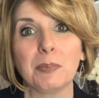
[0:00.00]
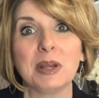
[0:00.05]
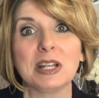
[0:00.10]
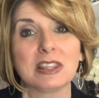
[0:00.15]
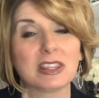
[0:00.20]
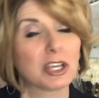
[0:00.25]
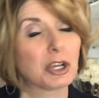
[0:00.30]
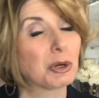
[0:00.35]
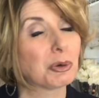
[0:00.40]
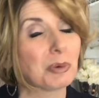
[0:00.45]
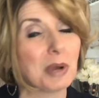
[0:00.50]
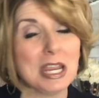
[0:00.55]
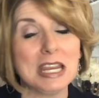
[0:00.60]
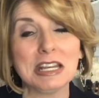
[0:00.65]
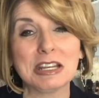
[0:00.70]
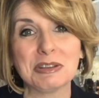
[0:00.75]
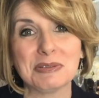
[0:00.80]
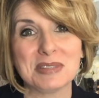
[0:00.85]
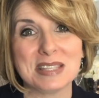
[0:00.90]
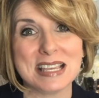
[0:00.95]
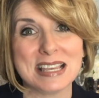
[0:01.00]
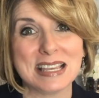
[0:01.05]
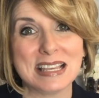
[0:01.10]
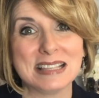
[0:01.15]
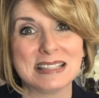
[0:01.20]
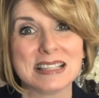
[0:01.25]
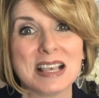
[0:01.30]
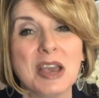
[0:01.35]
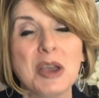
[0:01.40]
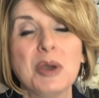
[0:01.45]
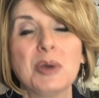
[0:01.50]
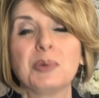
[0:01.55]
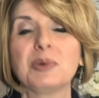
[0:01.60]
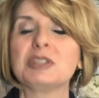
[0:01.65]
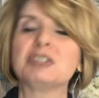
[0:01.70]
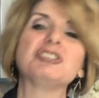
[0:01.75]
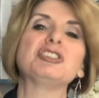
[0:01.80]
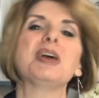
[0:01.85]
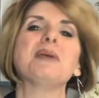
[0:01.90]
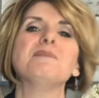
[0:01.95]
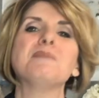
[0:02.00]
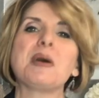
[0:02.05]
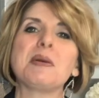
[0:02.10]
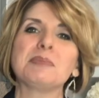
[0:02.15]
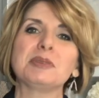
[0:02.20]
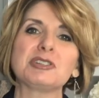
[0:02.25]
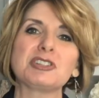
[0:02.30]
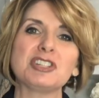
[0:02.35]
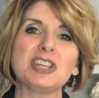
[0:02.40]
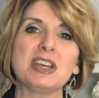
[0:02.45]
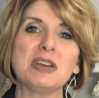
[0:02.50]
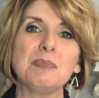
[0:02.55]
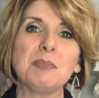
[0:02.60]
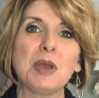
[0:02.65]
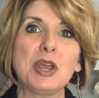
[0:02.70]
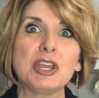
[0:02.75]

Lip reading: But the great news is with GEM membership,